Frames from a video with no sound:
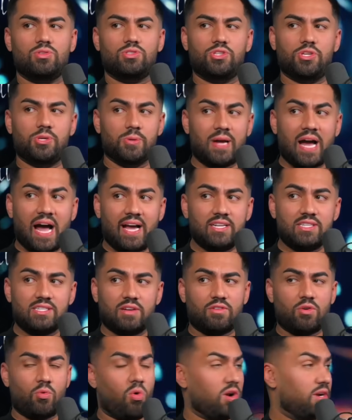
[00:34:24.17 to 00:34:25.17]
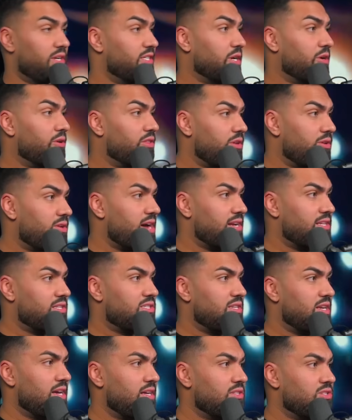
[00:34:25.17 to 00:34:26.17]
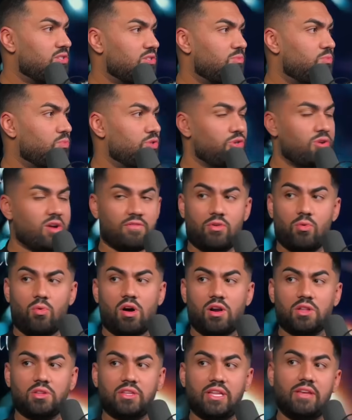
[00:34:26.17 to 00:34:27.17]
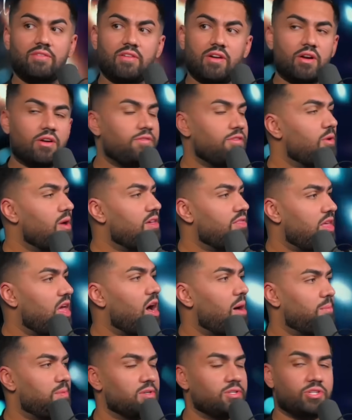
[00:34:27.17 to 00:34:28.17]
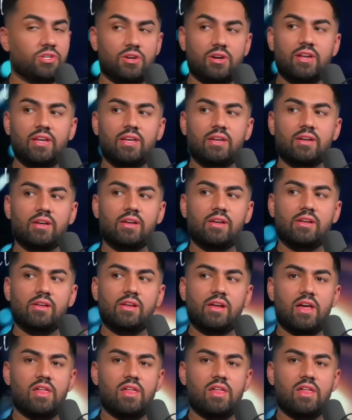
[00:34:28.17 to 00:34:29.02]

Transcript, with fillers: do you guys ever want to go to the United States? Mm-hmm. Would you ever want to leave here if you had the opportunity? Mm-hmm.